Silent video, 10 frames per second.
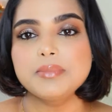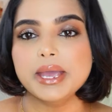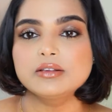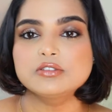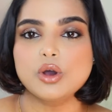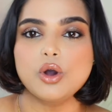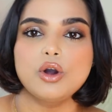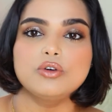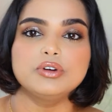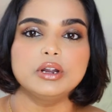mix
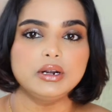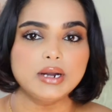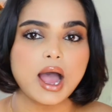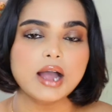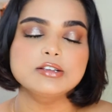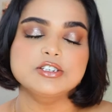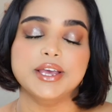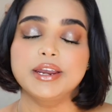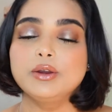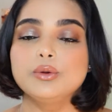of a dark
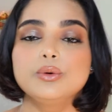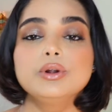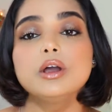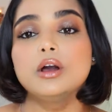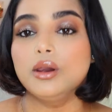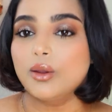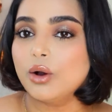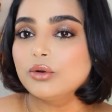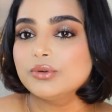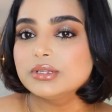cherry note
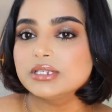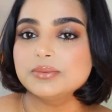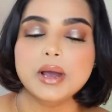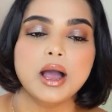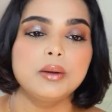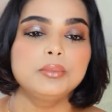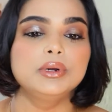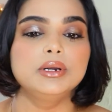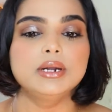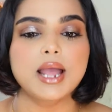along with some
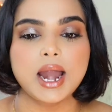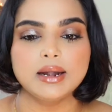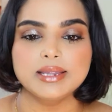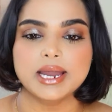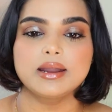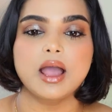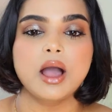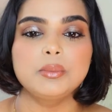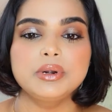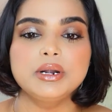almond, and that
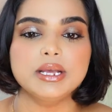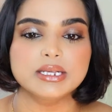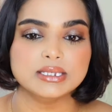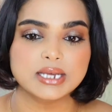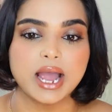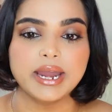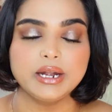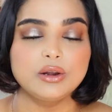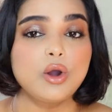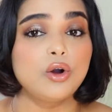almond is
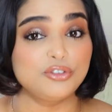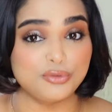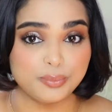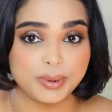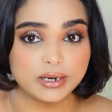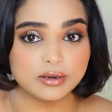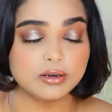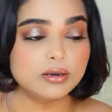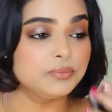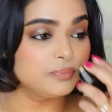kind of
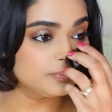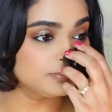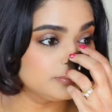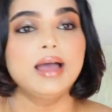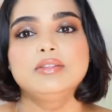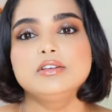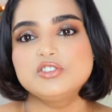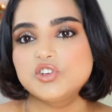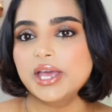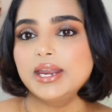bitter, and the
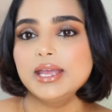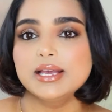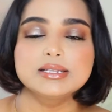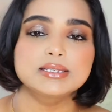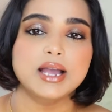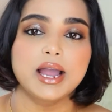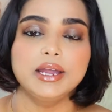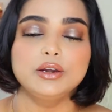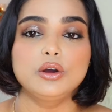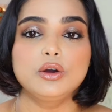cherry is
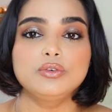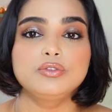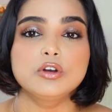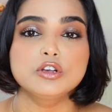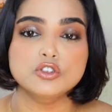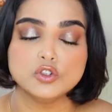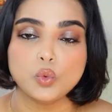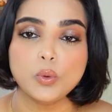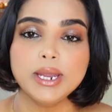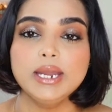kind of
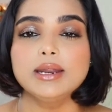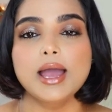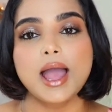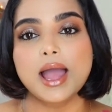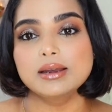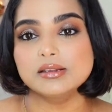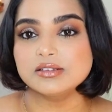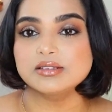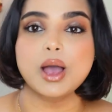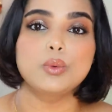sweet and
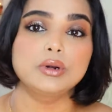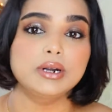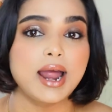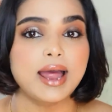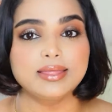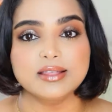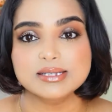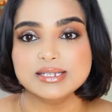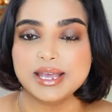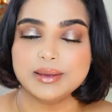sour at the
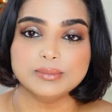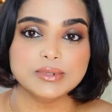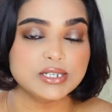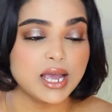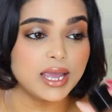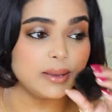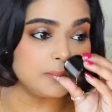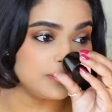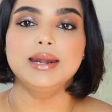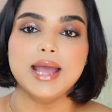same
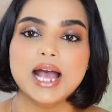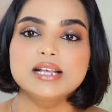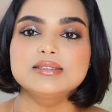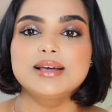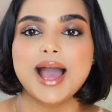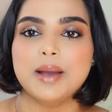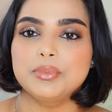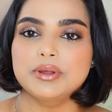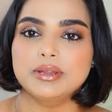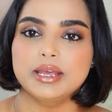time. And as the
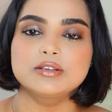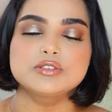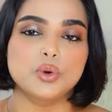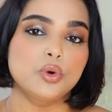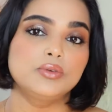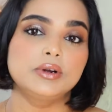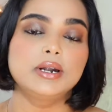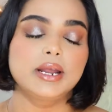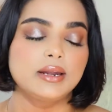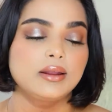amber takes
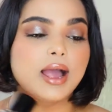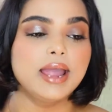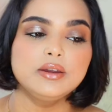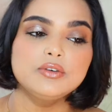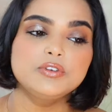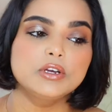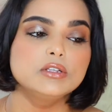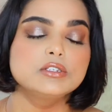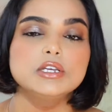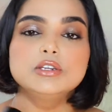over, it kind of
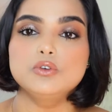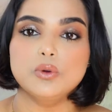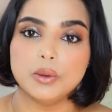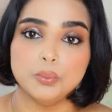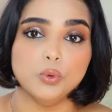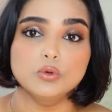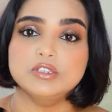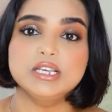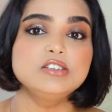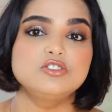turns into a
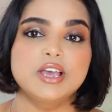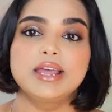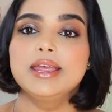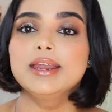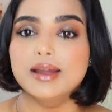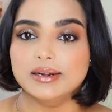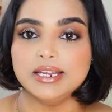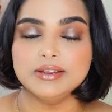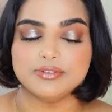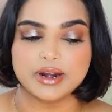boozy cherry
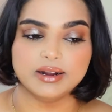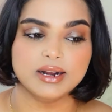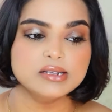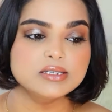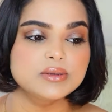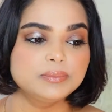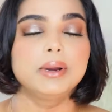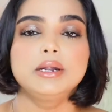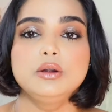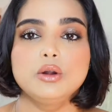nutty fragrance,
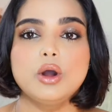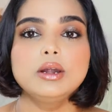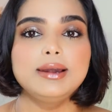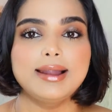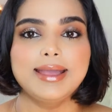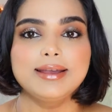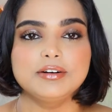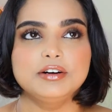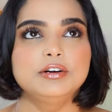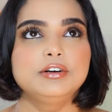but not like
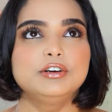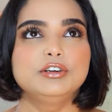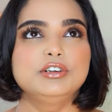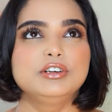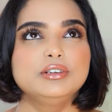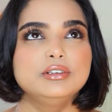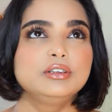a